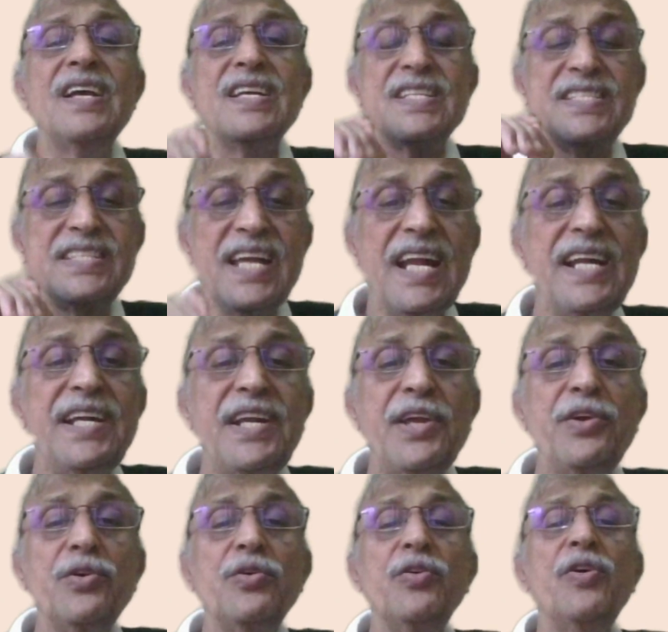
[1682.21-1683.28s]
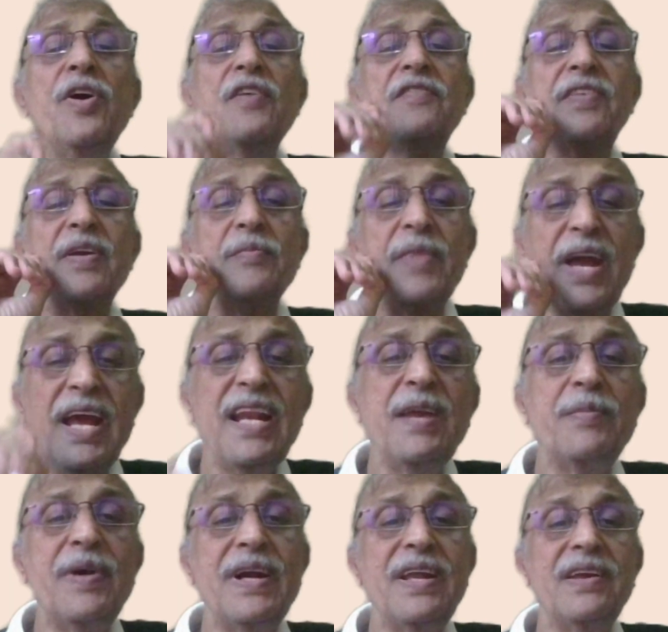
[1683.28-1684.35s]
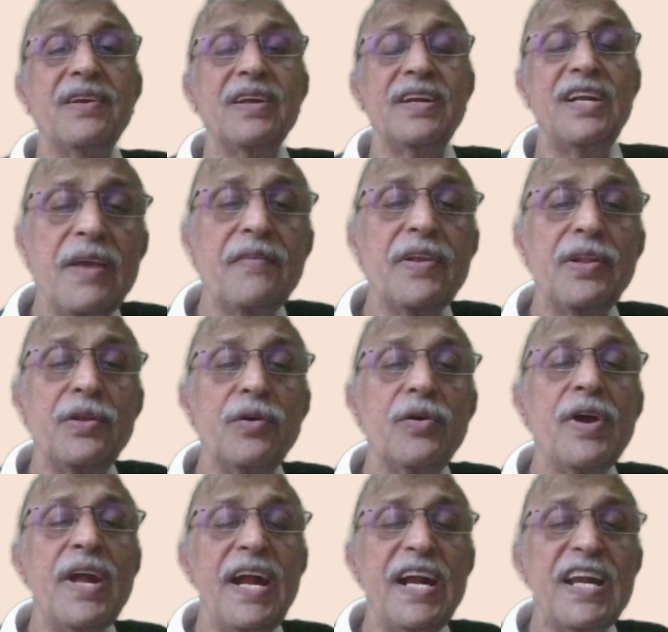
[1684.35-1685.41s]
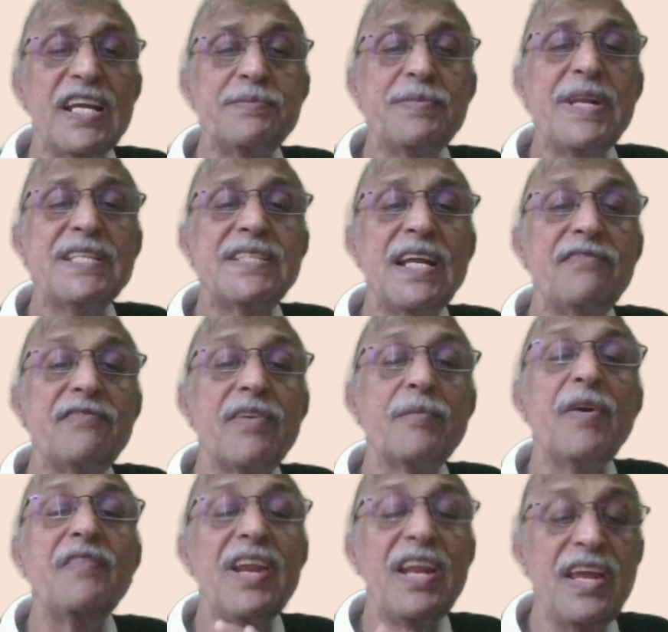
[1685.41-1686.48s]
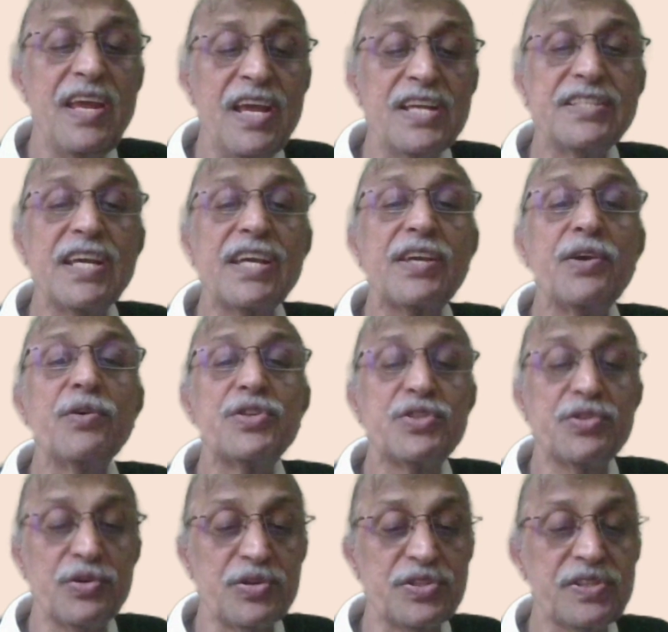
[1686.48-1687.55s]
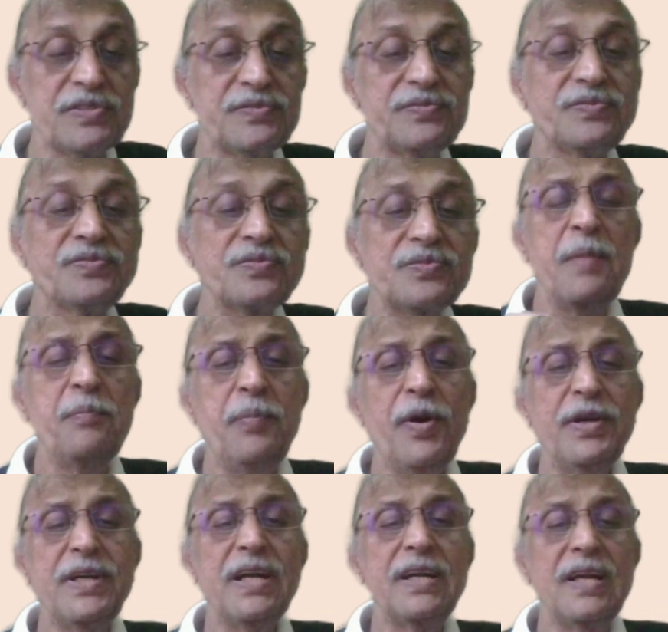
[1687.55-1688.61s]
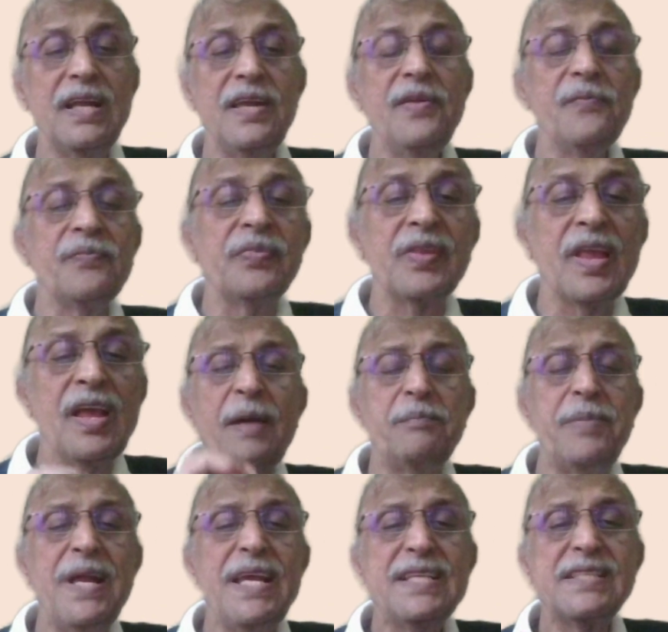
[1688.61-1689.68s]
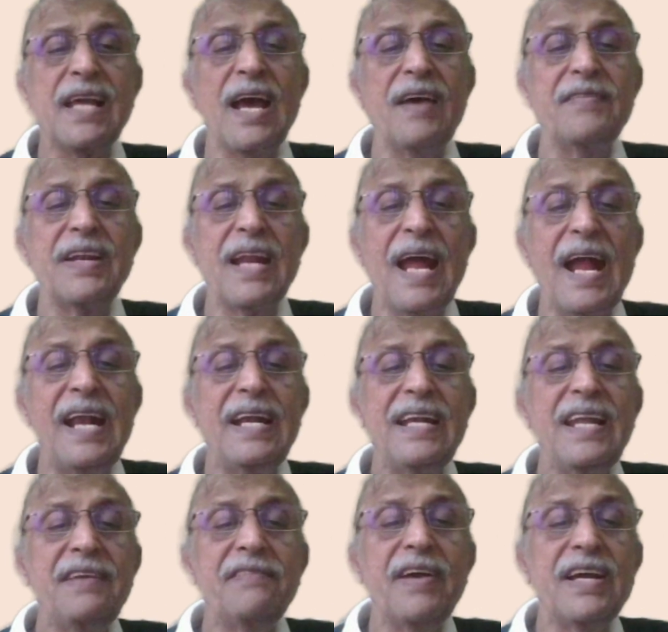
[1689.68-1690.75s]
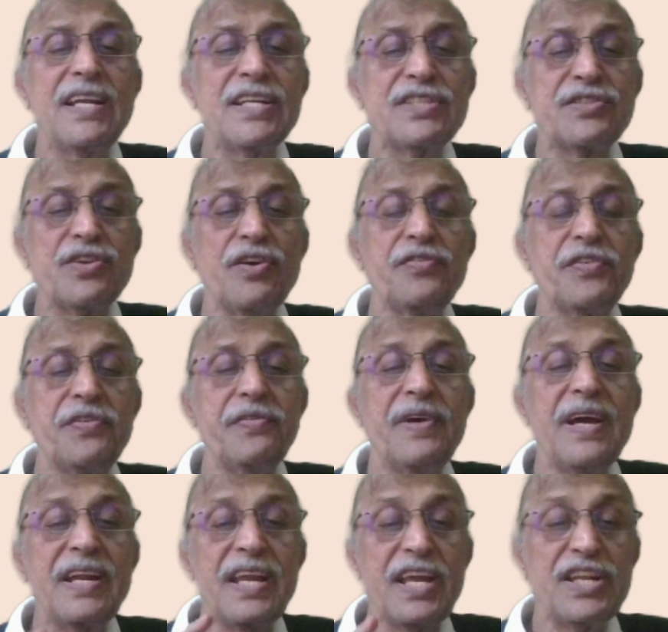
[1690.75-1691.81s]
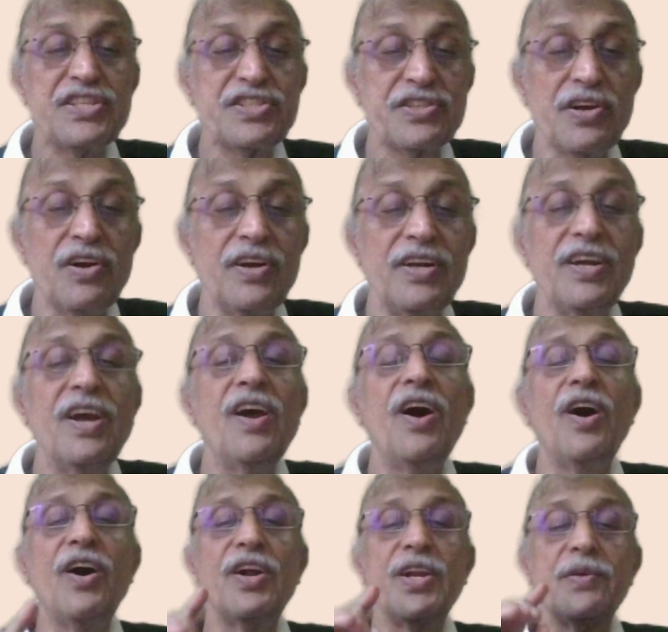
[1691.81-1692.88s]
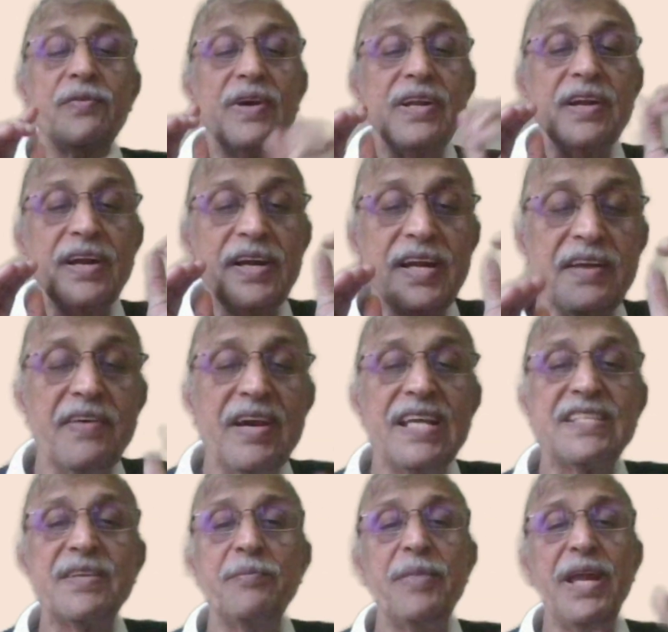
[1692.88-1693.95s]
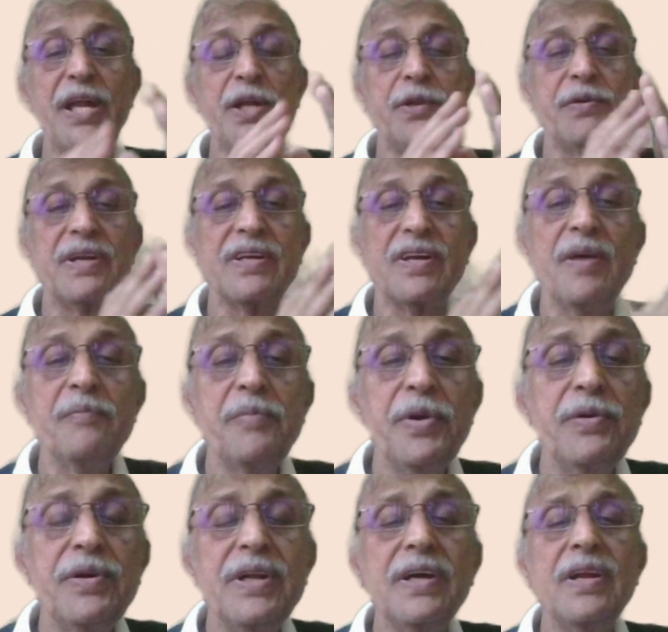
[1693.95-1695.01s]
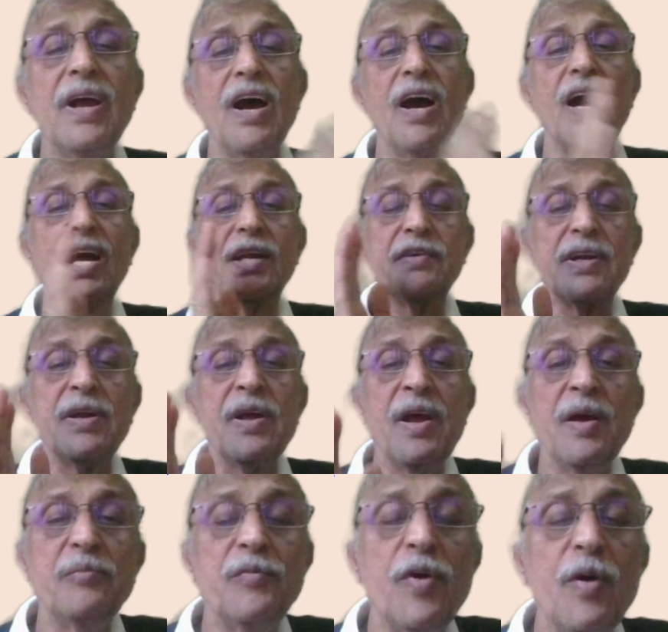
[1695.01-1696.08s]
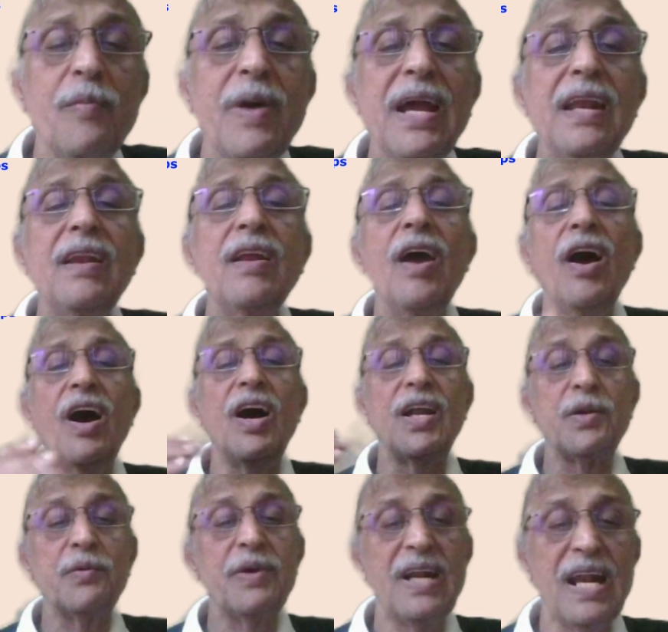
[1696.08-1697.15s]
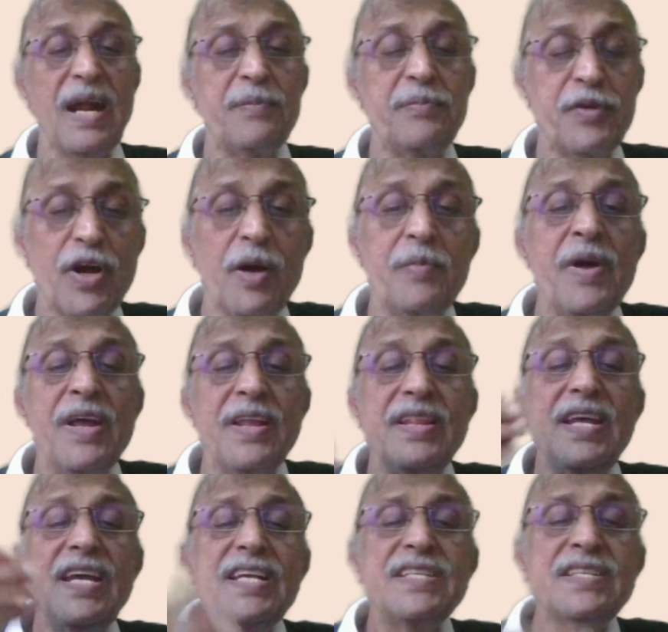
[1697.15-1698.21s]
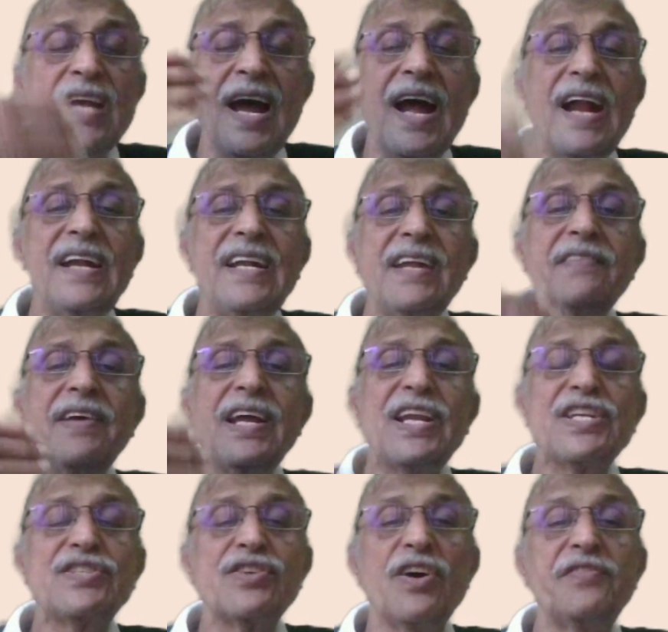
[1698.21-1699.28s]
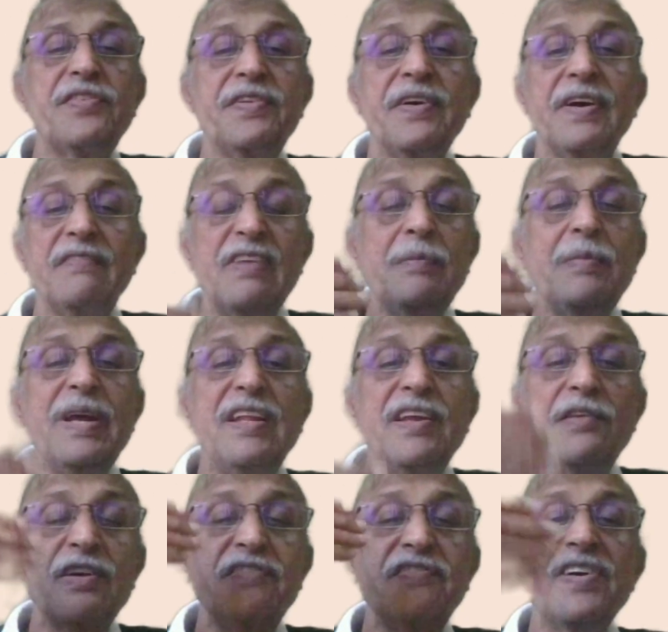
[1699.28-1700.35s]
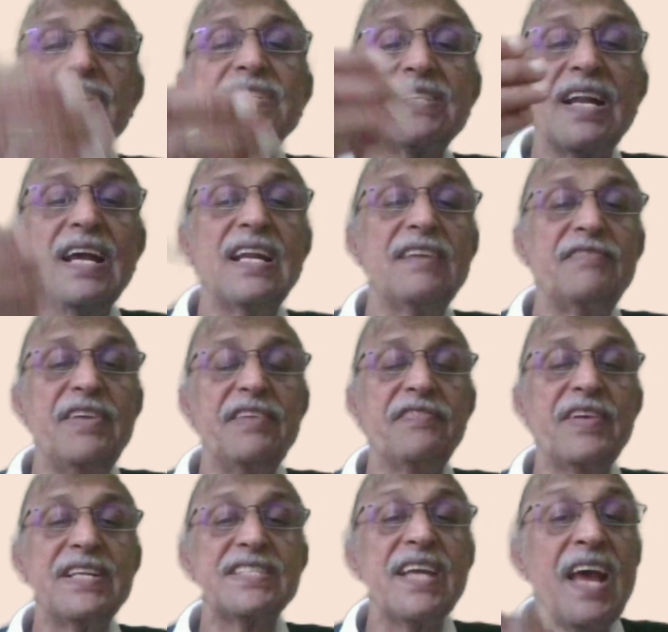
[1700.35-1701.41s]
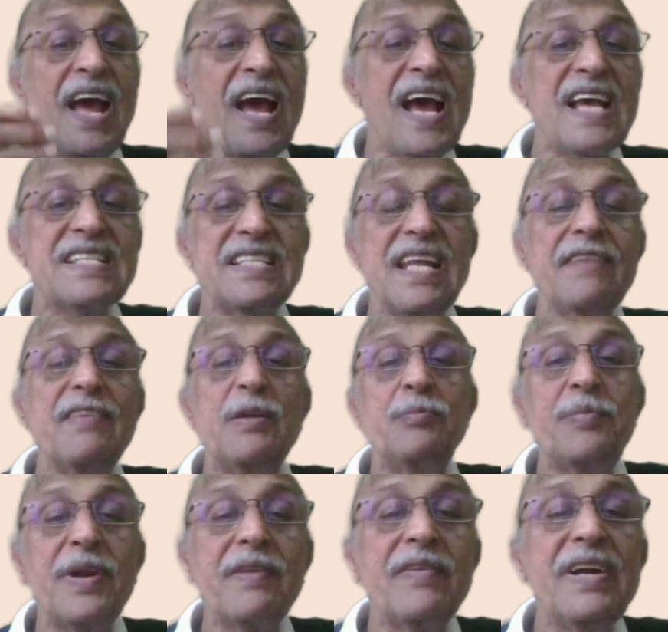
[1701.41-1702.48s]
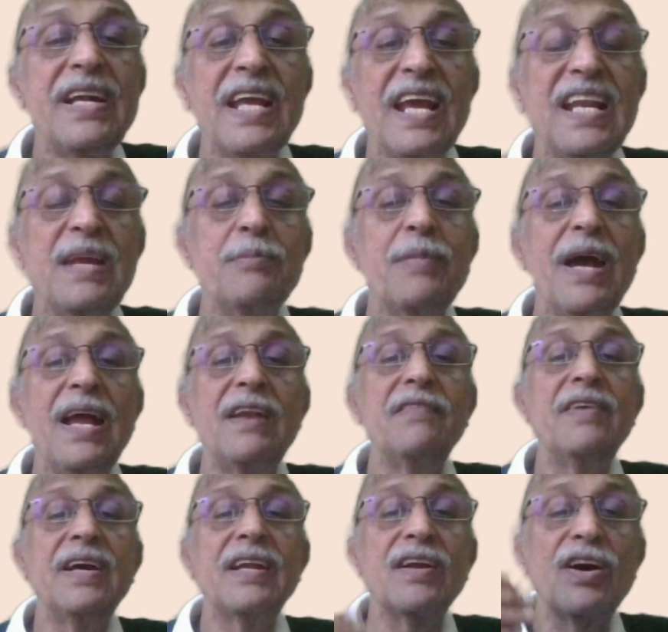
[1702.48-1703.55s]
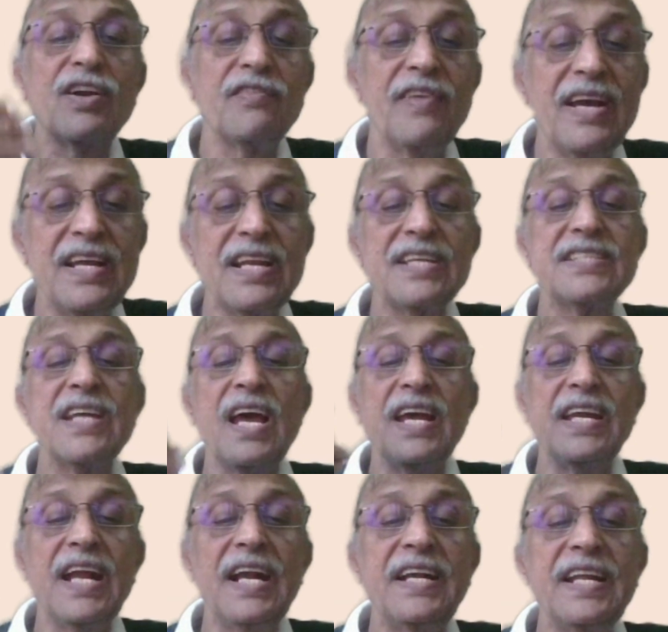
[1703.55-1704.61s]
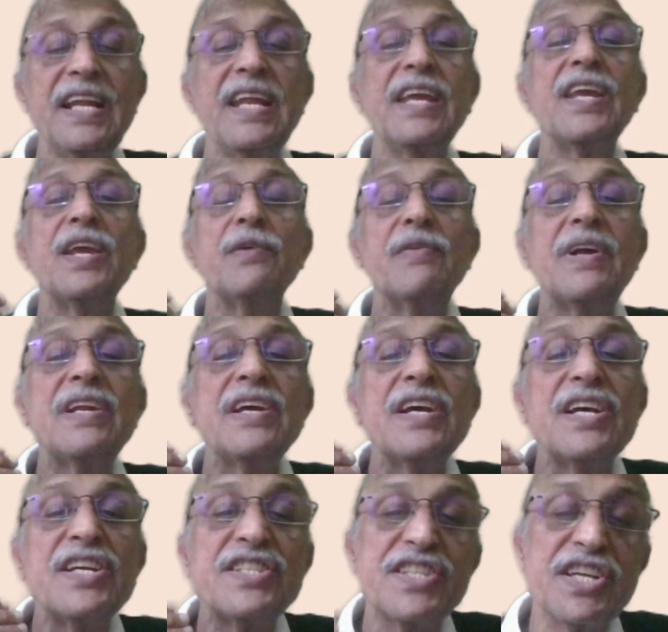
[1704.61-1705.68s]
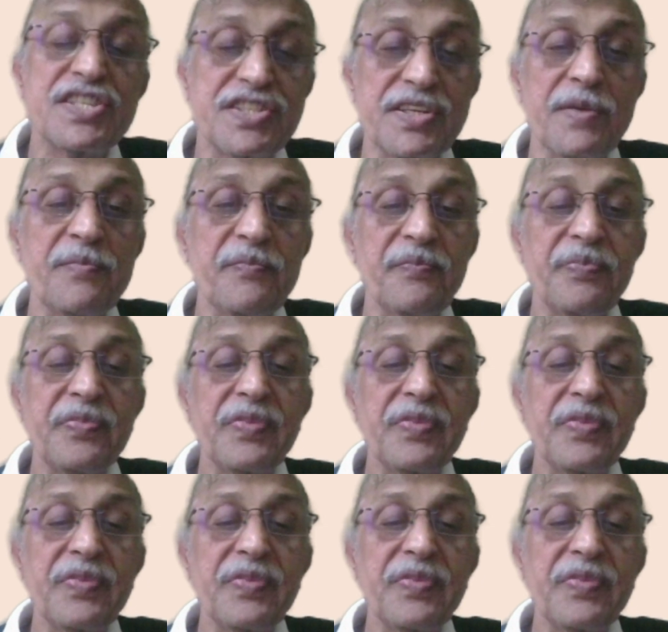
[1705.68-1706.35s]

sent to you from anybody, even though it has been sent from a very secure source. Importantly, please have an antivirus software installed on your device, be it your computer or your mobile or your laptop. These antivirus software will be your first line of defense as they will prevent any malware or virus entering your system.